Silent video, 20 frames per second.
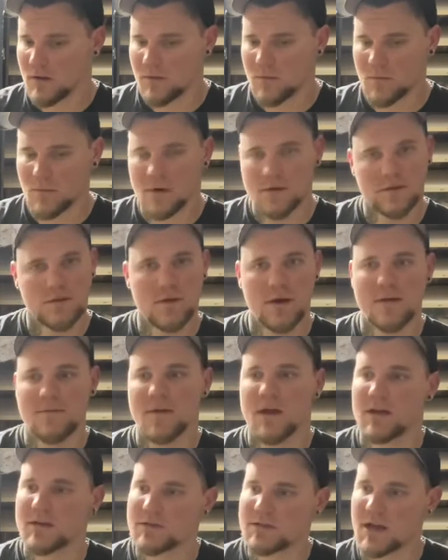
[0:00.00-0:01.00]
Once you have
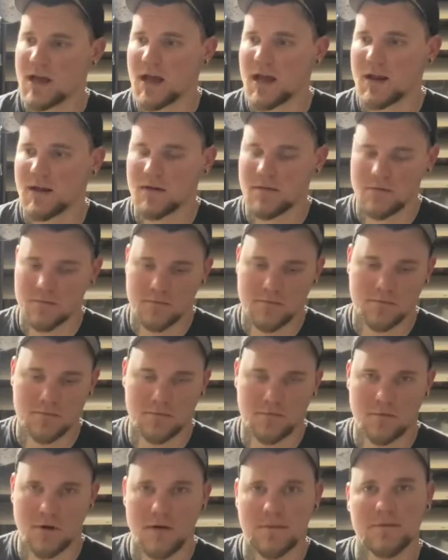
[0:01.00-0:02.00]
that shed,
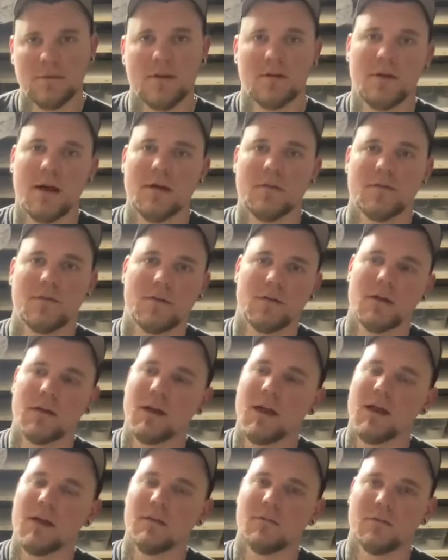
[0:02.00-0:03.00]
roughly around 30
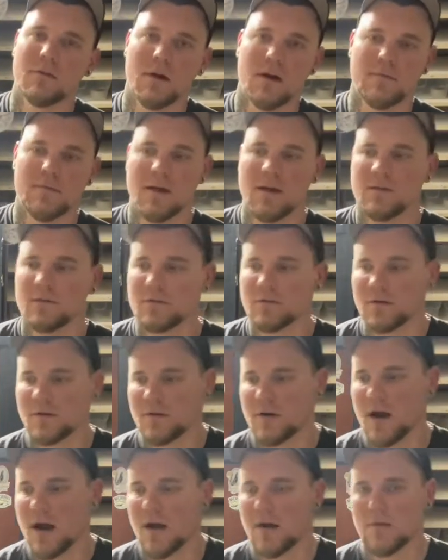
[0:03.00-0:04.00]
days, you have eggs on the
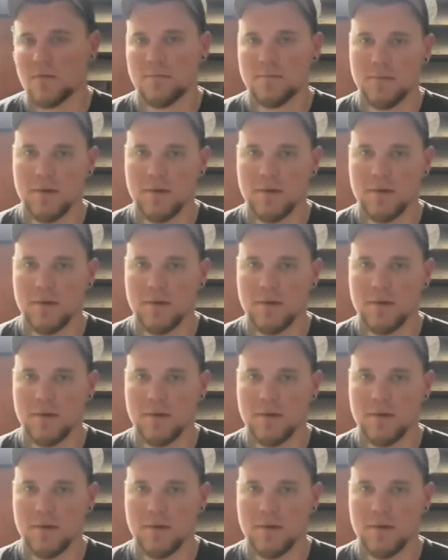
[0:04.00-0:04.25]
ground.